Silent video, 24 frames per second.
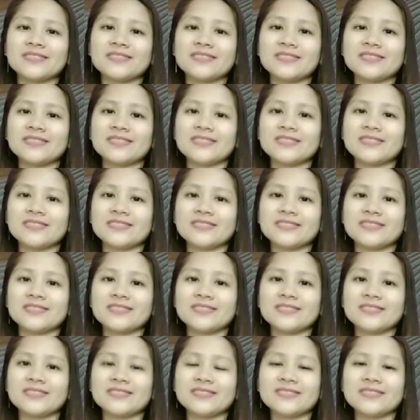
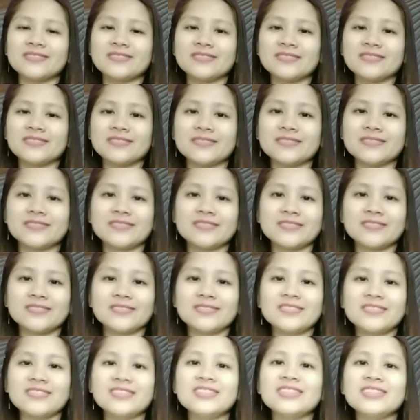
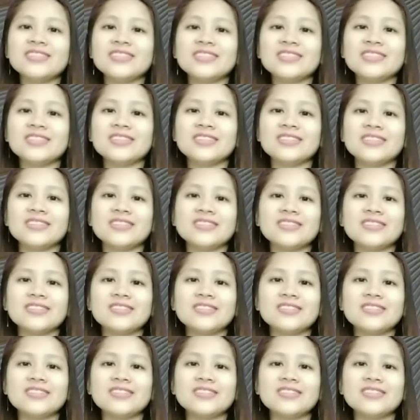[no speech]